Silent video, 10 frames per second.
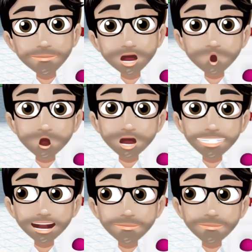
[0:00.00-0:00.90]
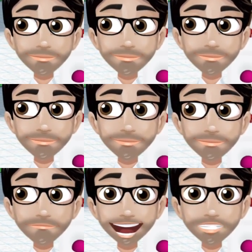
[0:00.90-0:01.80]
And we're good to go.
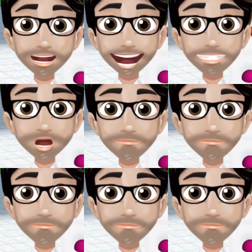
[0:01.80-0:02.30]
I'm actually, I'm going to add